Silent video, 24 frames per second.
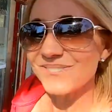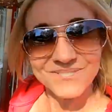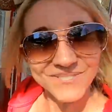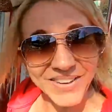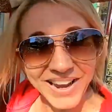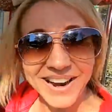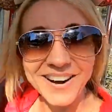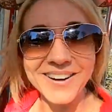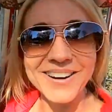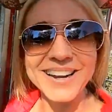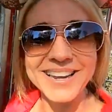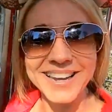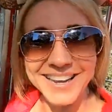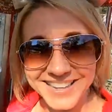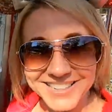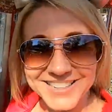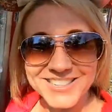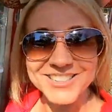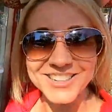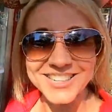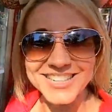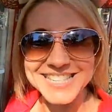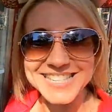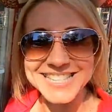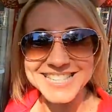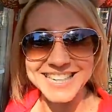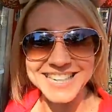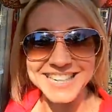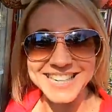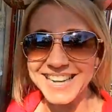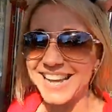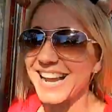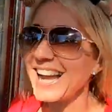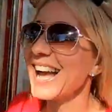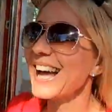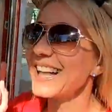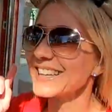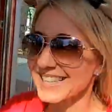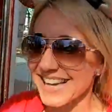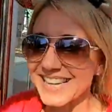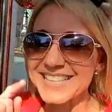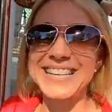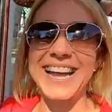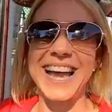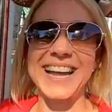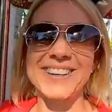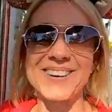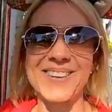Very interesting.
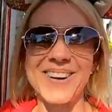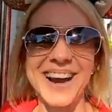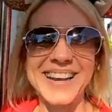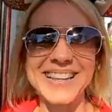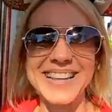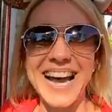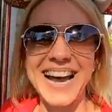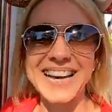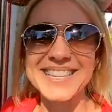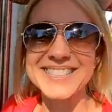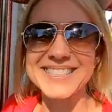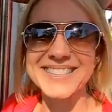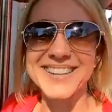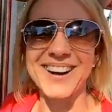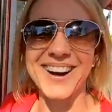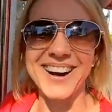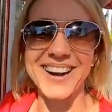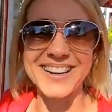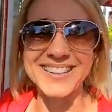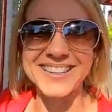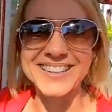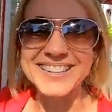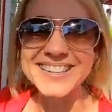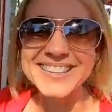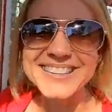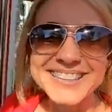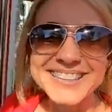Let's head to our last cart.